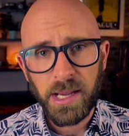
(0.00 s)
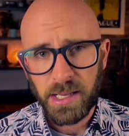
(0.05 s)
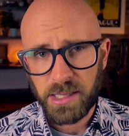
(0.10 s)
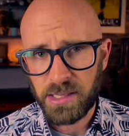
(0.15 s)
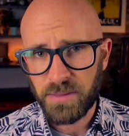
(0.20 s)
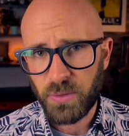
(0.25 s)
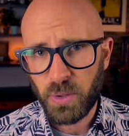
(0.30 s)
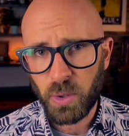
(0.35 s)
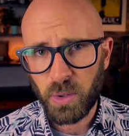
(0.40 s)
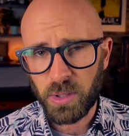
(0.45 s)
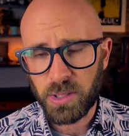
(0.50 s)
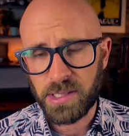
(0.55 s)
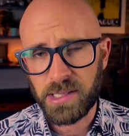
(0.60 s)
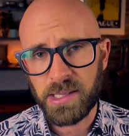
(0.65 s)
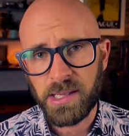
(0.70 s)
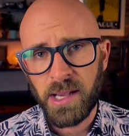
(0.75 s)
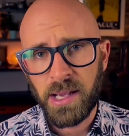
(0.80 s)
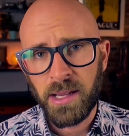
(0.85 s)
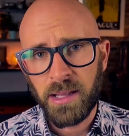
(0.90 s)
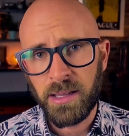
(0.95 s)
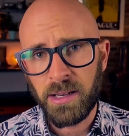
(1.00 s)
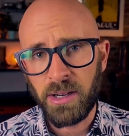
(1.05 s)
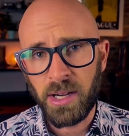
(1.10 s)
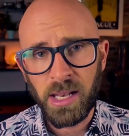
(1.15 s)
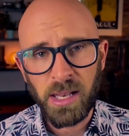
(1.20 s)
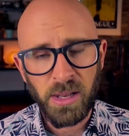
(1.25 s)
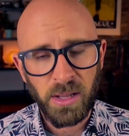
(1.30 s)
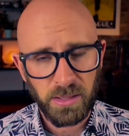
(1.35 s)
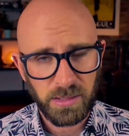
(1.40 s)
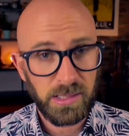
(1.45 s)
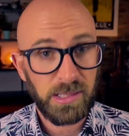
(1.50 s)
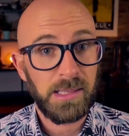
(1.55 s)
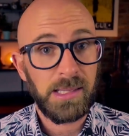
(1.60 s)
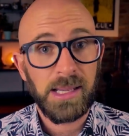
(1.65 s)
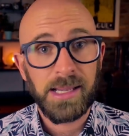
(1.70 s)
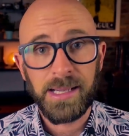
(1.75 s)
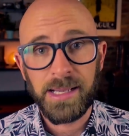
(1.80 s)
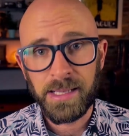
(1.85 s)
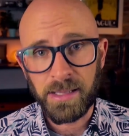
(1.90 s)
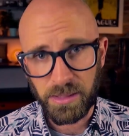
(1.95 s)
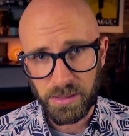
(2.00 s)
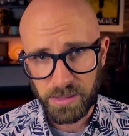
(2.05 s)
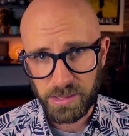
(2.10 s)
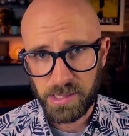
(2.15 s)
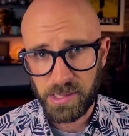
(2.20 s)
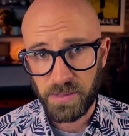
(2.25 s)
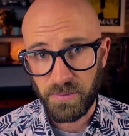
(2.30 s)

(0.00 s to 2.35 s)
and of course, there are lots and lots